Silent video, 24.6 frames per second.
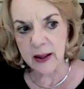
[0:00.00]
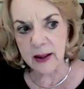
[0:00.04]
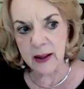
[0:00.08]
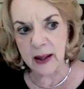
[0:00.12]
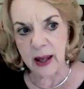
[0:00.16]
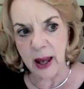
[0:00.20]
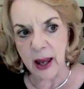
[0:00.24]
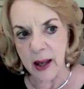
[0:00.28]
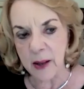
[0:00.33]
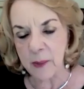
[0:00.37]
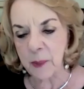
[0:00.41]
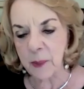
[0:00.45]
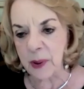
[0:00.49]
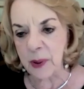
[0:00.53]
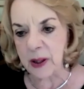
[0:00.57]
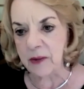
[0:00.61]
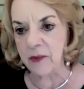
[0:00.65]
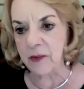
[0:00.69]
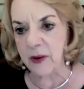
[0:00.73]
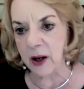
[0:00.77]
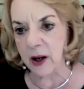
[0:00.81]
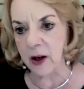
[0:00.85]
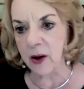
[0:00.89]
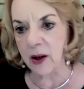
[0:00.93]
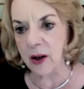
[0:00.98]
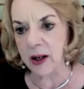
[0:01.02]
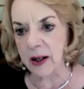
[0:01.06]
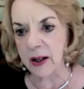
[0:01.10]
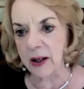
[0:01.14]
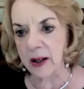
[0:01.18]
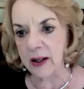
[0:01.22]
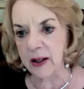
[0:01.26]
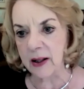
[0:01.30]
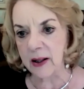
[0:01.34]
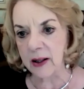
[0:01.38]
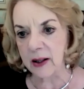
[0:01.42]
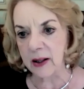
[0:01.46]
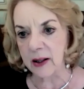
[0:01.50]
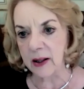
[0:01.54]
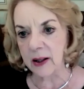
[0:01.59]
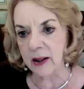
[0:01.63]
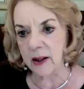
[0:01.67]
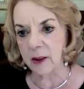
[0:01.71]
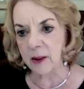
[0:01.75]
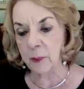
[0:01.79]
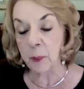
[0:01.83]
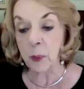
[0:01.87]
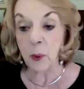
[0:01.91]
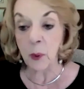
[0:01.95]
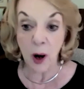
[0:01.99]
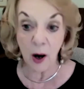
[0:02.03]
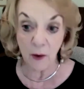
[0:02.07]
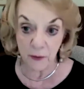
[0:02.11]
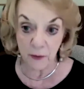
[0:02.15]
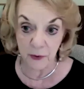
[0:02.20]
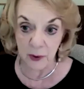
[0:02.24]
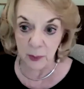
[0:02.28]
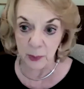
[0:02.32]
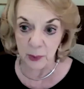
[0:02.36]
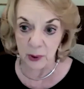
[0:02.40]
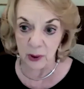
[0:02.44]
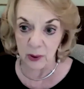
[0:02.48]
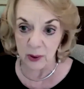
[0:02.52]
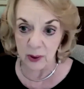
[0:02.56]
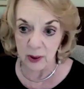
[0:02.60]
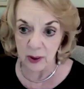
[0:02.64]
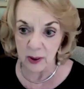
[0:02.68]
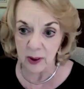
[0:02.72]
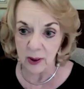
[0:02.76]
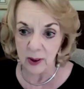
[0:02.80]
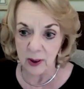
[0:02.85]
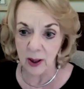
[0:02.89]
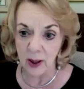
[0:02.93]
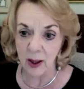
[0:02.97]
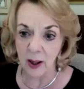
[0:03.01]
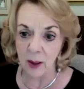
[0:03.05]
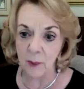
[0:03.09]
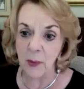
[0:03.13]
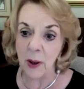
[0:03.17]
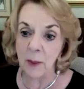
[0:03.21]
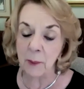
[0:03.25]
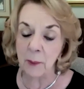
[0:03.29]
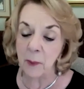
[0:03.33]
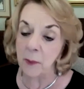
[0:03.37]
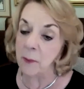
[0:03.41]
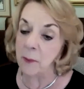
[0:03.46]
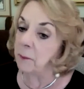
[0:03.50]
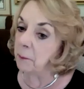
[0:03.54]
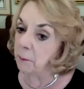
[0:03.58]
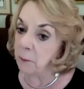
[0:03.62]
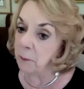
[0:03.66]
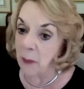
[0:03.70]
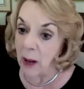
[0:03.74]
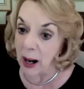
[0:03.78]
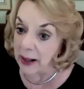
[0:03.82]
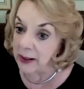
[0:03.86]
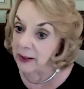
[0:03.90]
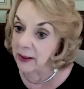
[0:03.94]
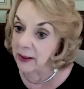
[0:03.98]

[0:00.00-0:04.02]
can be very profitable. Might not be